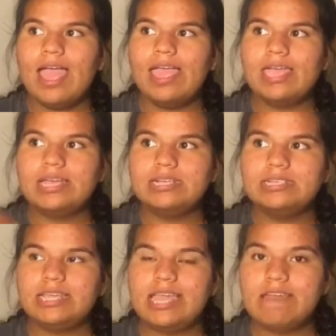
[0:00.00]

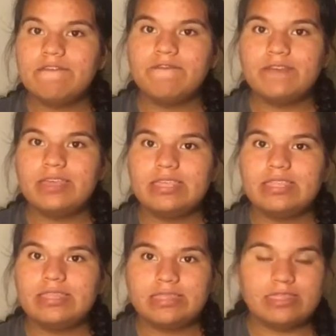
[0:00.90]
And if
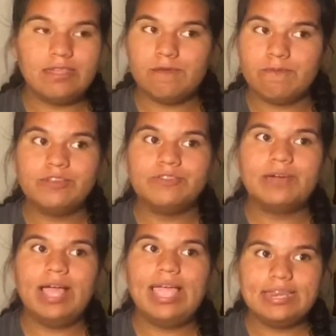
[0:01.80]
the
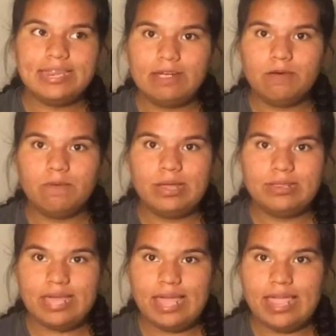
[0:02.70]
original ending
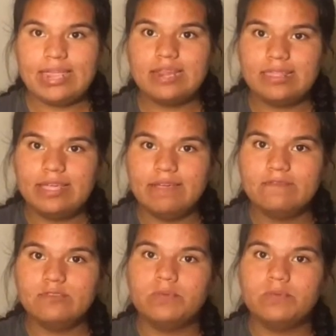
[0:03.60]
was that Hannah lived,